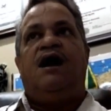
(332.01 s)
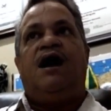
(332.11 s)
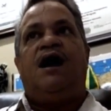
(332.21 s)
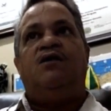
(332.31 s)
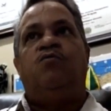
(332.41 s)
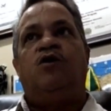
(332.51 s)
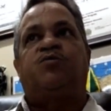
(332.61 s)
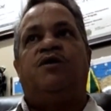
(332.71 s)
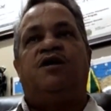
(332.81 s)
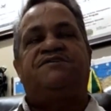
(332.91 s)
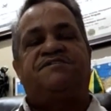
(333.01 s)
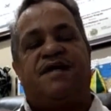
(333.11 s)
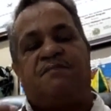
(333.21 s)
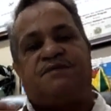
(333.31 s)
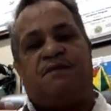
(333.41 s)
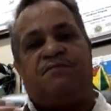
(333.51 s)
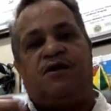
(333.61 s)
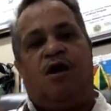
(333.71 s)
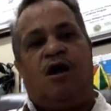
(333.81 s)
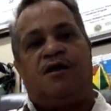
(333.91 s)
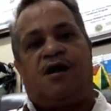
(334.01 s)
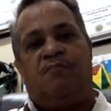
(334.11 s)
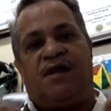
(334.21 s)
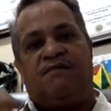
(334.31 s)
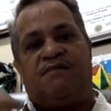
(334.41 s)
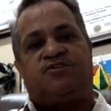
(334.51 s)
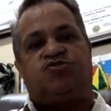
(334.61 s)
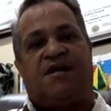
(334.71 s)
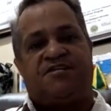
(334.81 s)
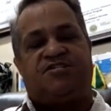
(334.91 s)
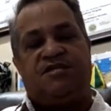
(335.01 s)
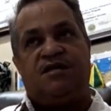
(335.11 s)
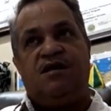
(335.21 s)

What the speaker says: and worked with us and set up something called the competitive strategy,